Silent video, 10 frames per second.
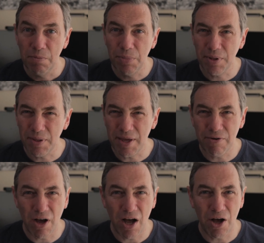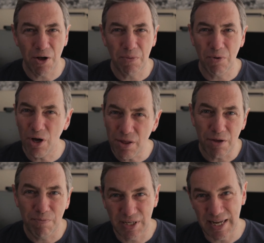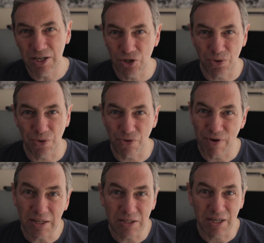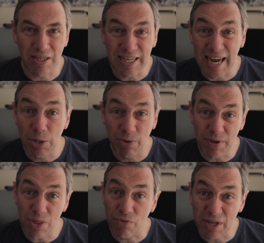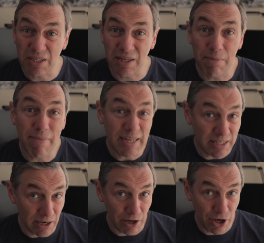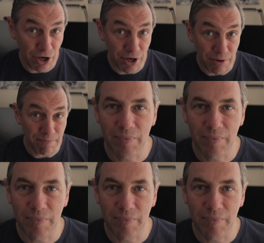but that there are other potential threats contained within the risk that may still occur.